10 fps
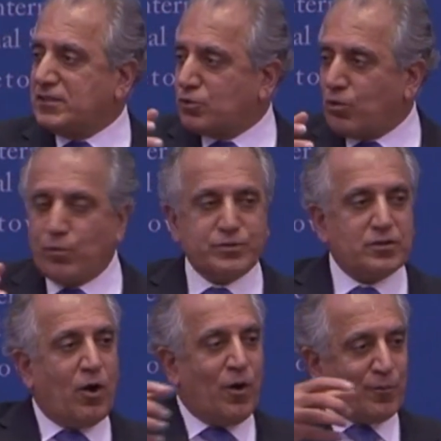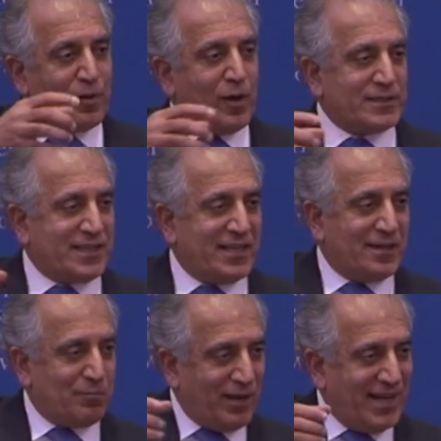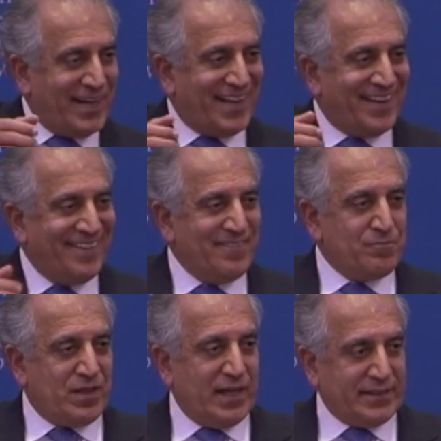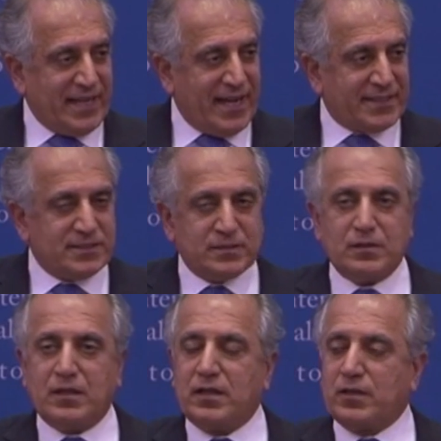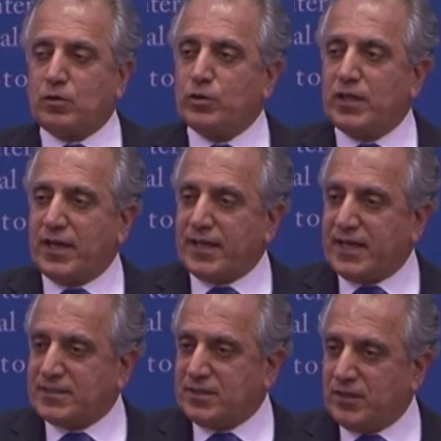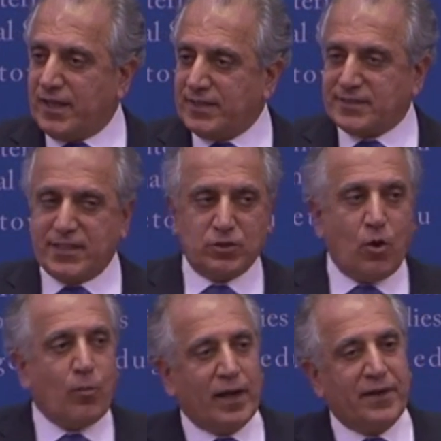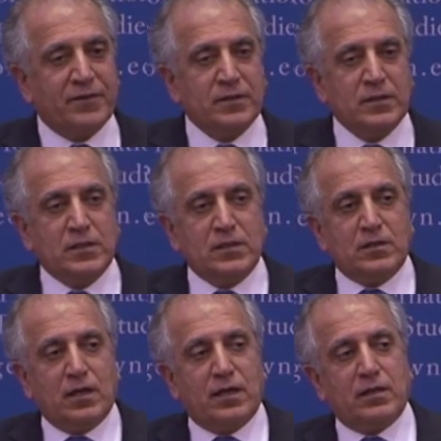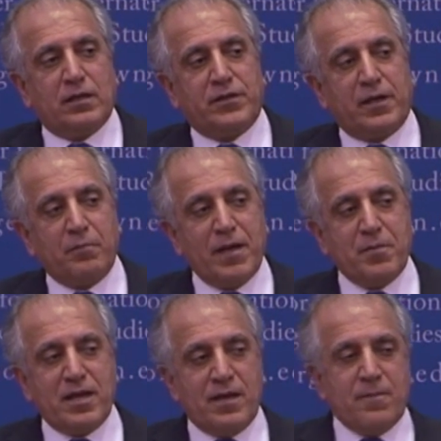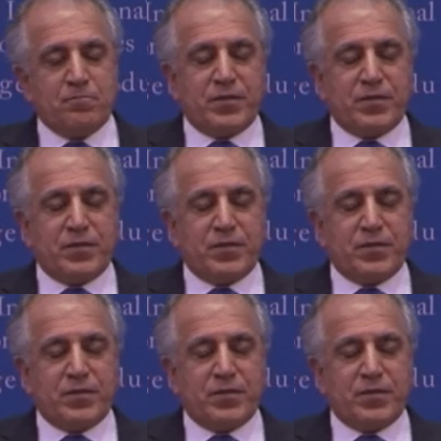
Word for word: these groups are plotting and planning attacks, including against the United States homeland. There may be